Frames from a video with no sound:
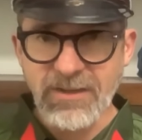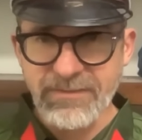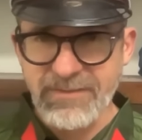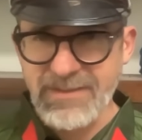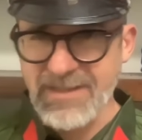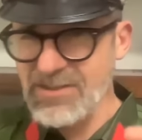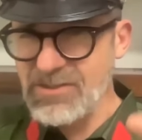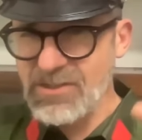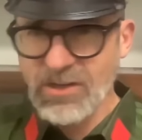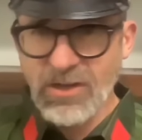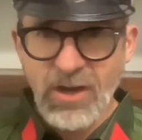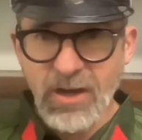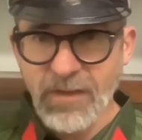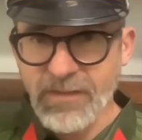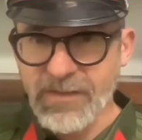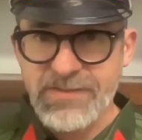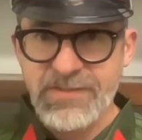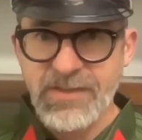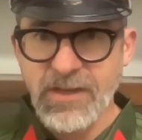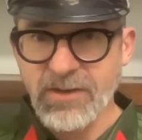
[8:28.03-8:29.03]
of teaching all
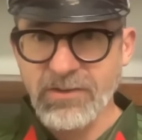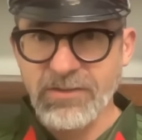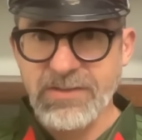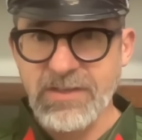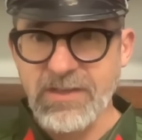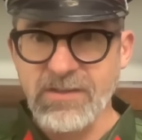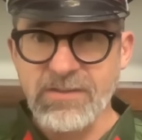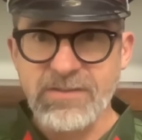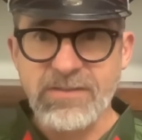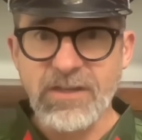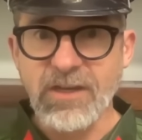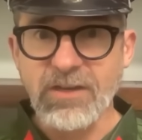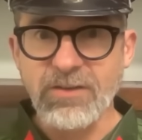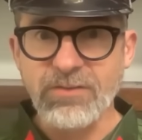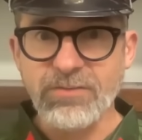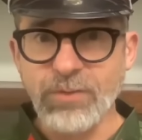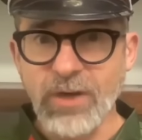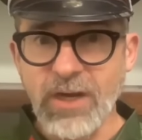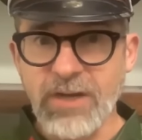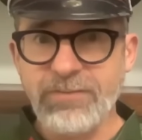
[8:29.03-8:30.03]
the subtleties
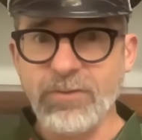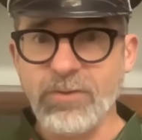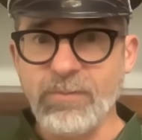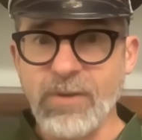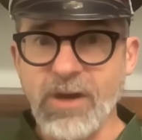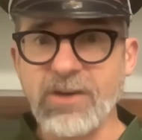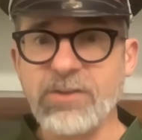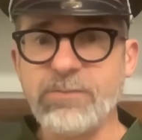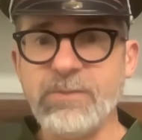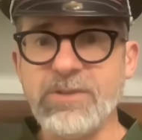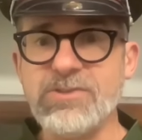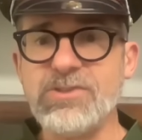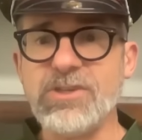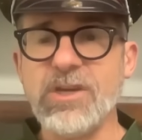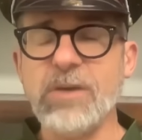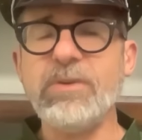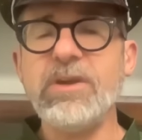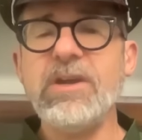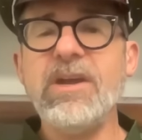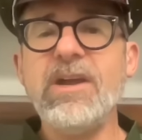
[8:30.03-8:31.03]
of rifle
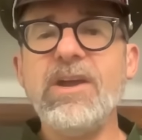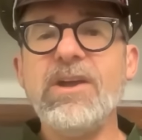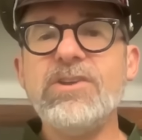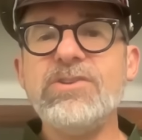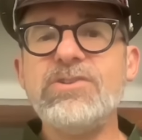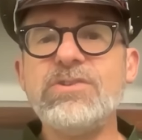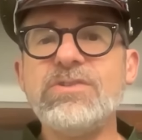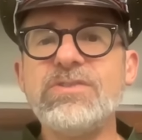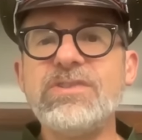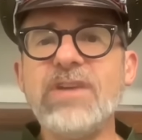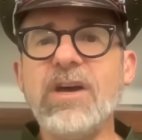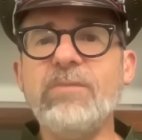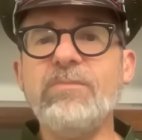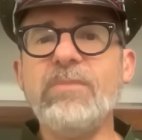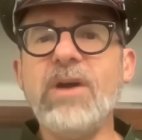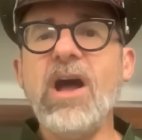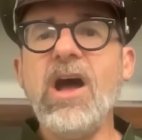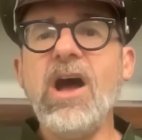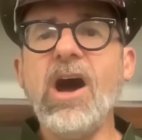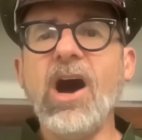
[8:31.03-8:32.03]
marksmanship to some